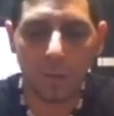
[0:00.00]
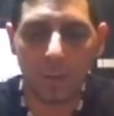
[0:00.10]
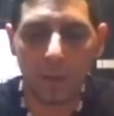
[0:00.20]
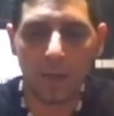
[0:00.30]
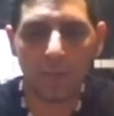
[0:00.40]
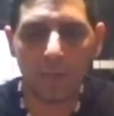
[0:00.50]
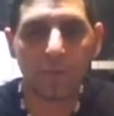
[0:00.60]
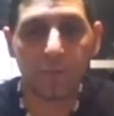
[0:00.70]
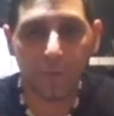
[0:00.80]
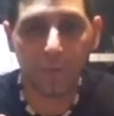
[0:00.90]
it's
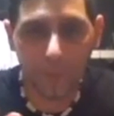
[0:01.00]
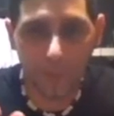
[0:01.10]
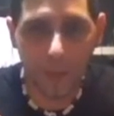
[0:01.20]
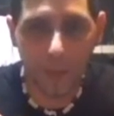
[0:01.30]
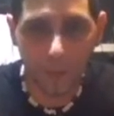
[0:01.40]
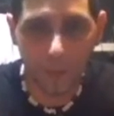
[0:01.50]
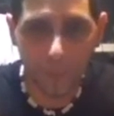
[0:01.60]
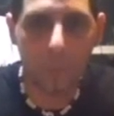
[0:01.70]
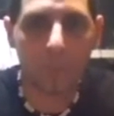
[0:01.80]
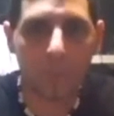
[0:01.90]
filling up
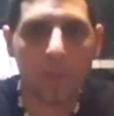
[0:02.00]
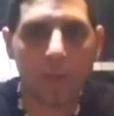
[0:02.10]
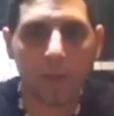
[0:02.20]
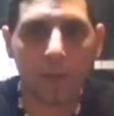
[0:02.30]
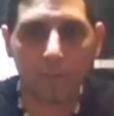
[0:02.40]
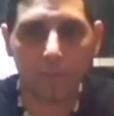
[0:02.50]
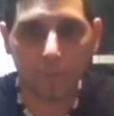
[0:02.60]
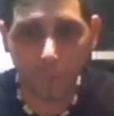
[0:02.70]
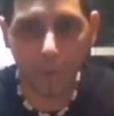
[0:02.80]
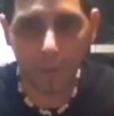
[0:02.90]
the
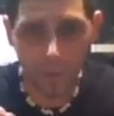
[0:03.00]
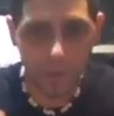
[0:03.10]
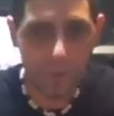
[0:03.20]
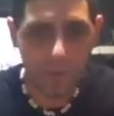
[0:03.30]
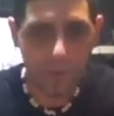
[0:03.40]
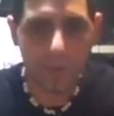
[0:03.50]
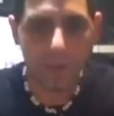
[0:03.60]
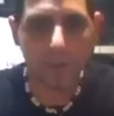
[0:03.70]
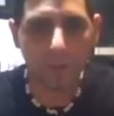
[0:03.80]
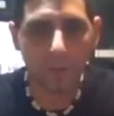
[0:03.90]
void or the space that you've
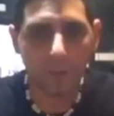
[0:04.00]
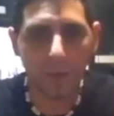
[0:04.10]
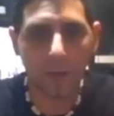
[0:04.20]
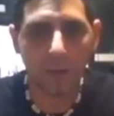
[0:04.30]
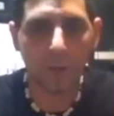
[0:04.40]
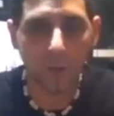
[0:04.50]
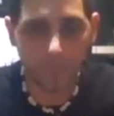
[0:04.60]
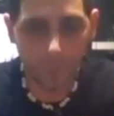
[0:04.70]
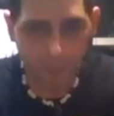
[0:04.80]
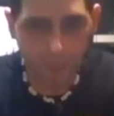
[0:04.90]
created with
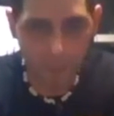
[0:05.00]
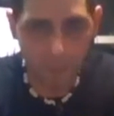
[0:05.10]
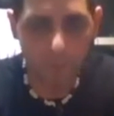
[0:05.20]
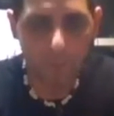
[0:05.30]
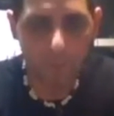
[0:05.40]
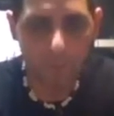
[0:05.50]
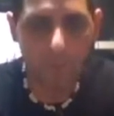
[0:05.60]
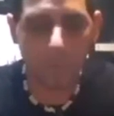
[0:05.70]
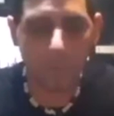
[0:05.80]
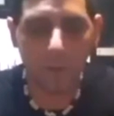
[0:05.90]
plasma,
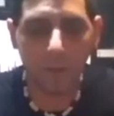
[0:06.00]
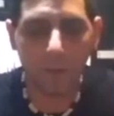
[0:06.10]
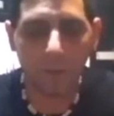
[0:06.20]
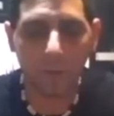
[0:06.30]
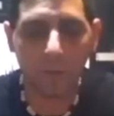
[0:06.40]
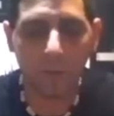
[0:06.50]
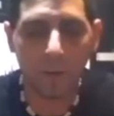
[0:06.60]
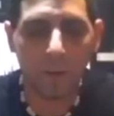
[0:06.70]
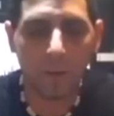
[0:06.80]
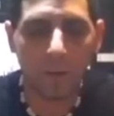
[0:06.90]
okay?
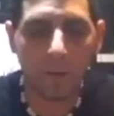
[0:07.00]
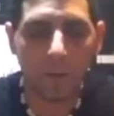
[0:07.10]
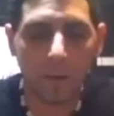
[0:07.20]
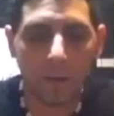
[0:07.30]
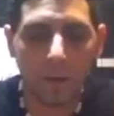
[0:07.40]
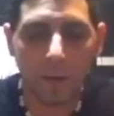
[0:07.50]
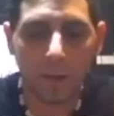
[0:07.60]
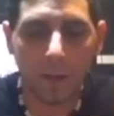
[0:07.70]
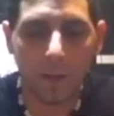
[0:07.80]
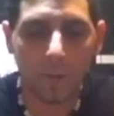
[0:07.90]
And
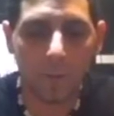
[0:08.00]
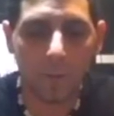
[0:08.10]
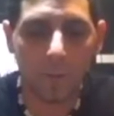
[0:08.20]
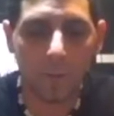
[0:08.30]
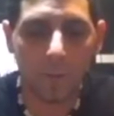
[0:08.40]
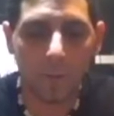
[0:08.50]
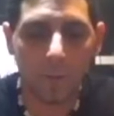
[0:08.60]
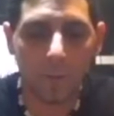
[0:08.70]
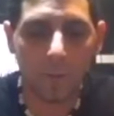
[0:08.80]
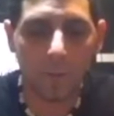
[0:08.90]
plasma
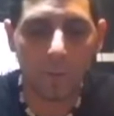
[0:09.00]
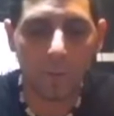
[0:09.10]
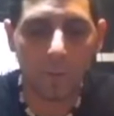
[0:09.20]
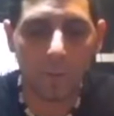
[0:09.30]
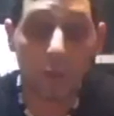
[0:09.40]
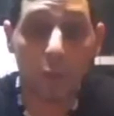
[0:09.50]
seems to move at its own